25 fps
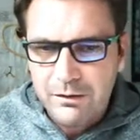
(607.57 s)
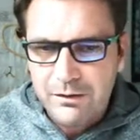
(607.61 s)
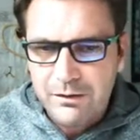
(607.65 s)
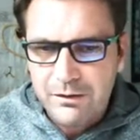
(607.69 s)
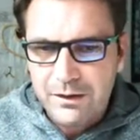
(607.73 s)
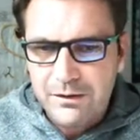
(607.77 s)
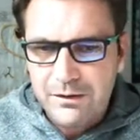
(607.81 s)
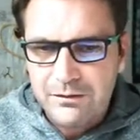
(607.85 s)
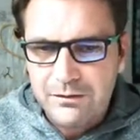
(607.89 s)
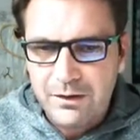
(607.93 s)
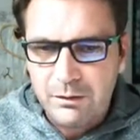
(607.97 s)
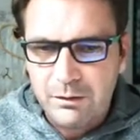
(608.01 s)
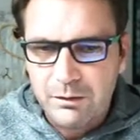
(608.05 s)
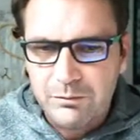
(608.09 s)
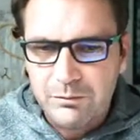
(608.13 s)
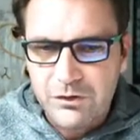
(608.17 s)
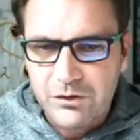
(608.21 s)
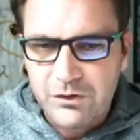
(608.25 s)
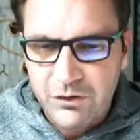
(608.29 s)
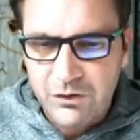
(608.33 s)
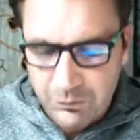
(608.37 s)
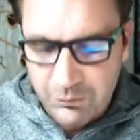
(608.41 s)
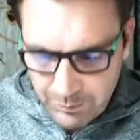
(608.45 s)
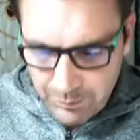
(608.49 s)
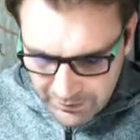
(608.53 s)
Let's help to
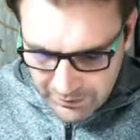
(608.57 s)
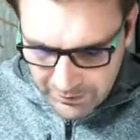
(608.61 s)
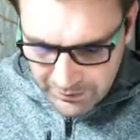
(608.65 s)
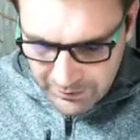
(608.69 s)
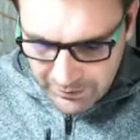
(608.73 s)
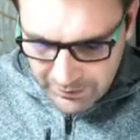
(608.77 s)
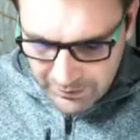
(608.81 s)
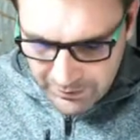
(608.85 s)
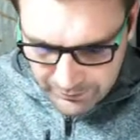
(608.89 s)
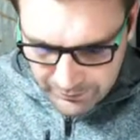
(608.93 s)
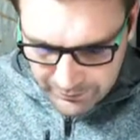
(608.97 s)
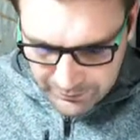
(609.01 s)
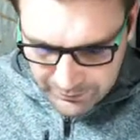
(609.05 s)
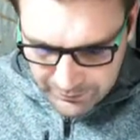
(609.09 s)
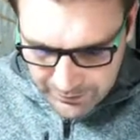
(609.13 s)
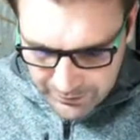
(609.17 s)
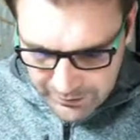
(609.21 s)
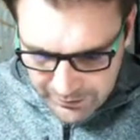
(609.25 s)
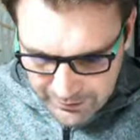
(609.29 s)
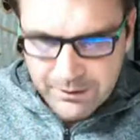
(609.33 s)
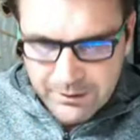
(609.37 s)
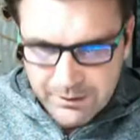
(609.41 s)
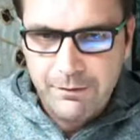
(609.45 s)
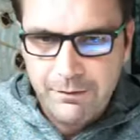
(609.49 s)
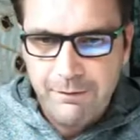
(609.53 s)
spell it correctly.
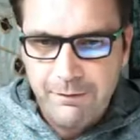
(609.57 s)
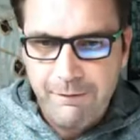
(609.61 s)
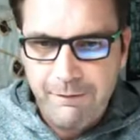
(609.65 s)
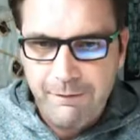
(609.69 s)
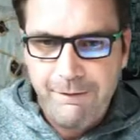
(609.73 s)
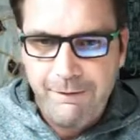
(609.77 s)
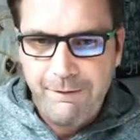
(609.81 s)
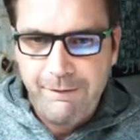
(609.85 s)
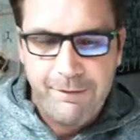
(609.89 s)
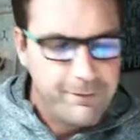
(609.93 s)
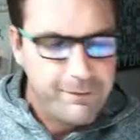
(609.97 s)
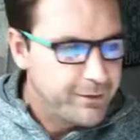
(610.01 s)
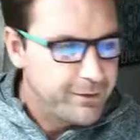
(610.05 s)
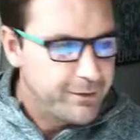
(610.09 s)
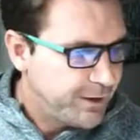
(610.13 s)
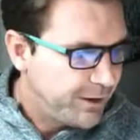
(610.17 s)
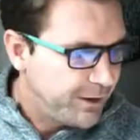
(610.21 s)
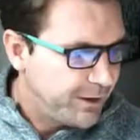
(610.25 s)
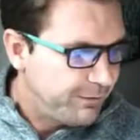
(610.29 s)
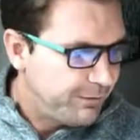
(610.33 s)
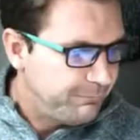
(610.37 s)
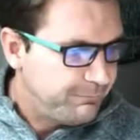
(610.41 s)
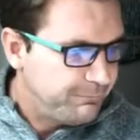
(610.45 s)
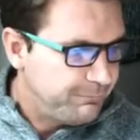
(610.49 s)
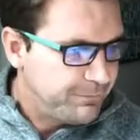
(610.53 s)
Okay,
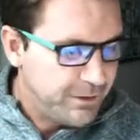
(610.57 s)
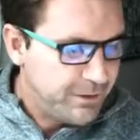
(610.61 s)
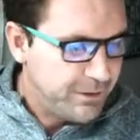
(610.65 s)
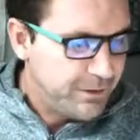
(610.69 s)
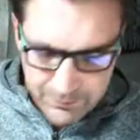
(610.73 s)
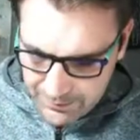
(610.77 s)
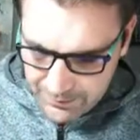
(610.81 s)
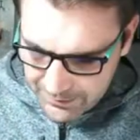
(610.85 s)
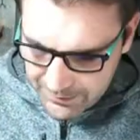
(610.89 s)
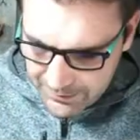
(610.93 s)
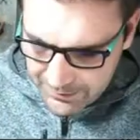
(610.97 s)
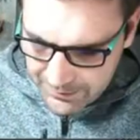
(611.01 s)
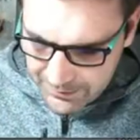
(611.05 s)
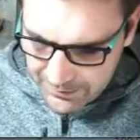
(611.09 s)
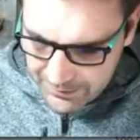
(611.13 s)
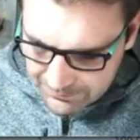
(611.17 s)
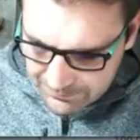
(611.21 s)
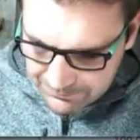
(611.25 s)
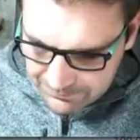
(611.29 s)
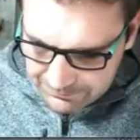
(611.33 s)
there it is.